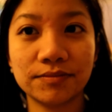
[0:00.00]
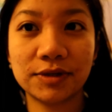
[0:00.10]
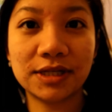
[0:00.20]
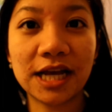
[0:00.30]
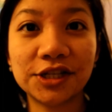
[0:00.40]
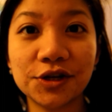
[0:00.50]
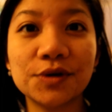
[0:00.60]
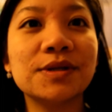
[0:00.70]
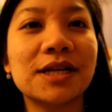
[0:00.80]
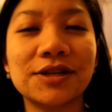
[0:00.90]
stay
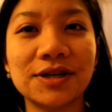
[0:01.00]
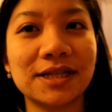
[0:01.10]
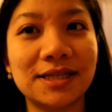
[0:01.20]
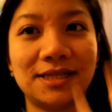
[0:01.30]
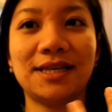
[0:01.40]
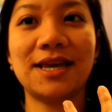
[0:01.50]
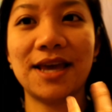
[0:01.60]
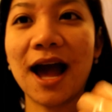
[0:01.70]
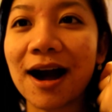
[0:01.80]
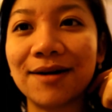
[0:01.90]
tuned and you can see
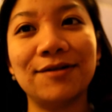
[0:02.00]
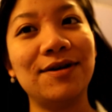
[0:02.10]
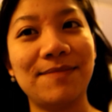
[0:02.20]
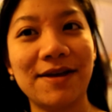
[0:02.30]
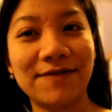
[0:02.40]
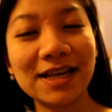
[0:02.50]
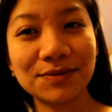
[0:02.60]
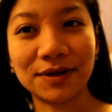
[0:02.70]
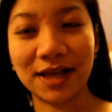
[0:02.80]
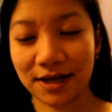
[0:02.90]
how my
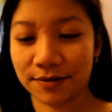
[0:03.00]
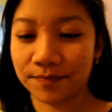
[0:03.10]
face will look.